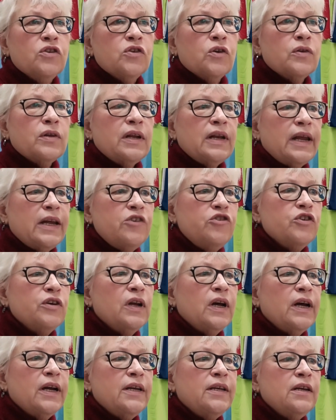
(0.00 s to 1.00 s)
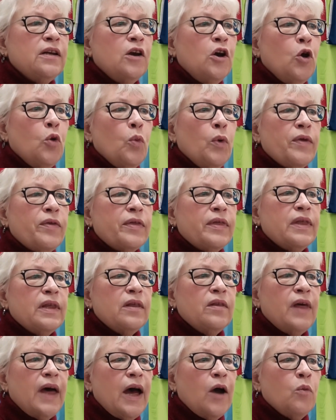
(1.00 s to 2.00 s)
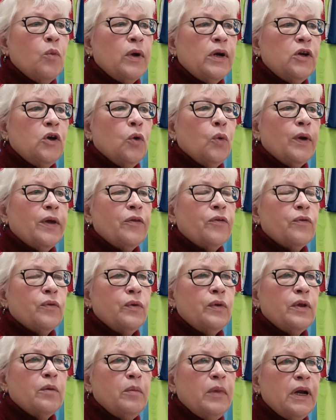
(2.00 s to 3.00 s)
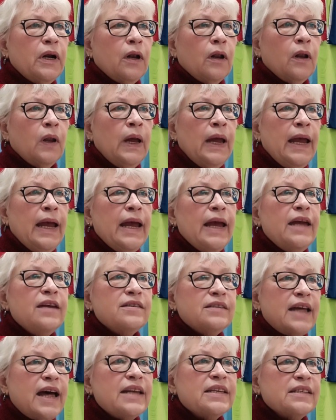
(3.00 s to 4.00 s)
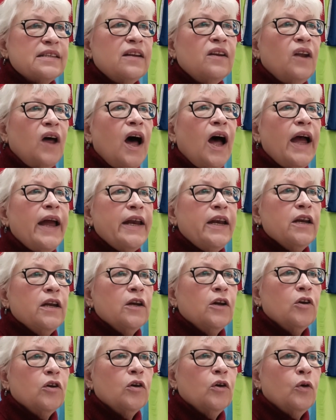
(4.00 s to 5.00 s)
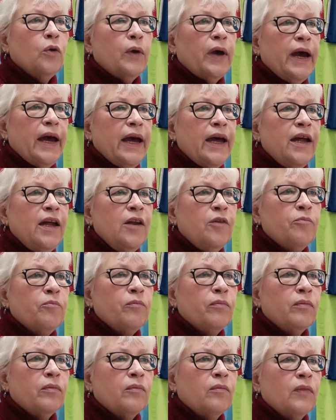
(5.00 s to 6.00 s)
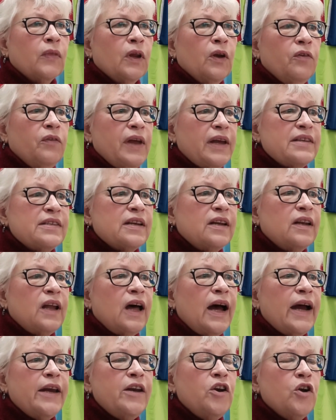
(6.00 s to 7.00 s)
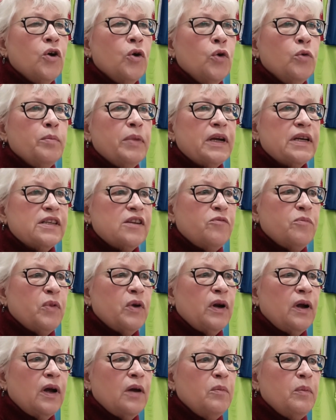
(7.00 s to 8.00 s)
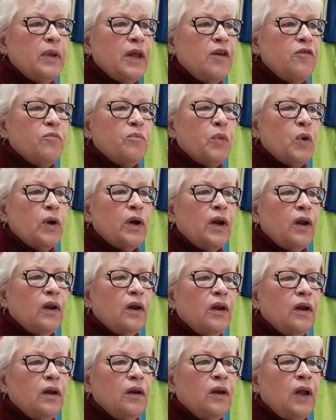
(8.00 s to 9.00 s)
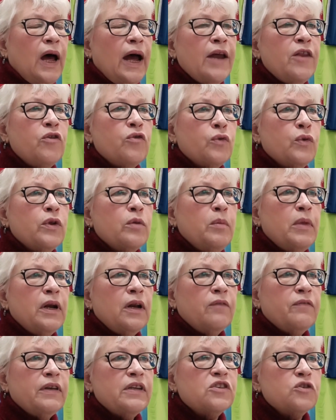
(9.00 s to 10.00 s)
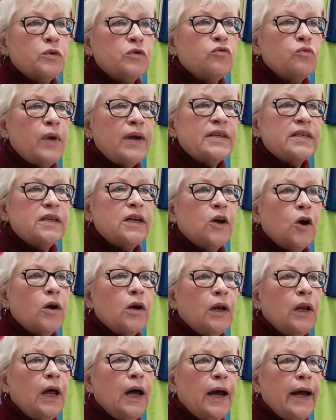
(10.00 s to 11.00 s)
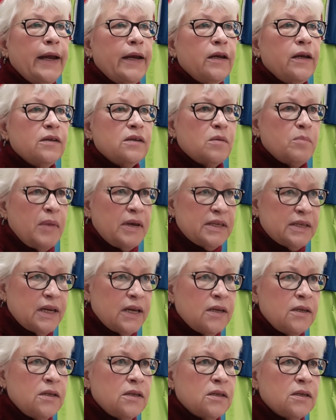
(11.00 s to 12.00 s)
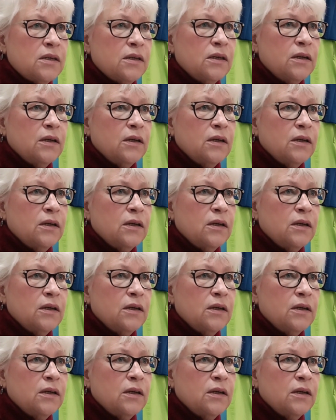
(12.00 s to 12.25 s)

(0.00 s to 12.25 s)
So the ledger line with that one going through the middle that's the line, okay? That's a line note because they've put a line through the middle of it, so it's resting on a line. Does that make sense?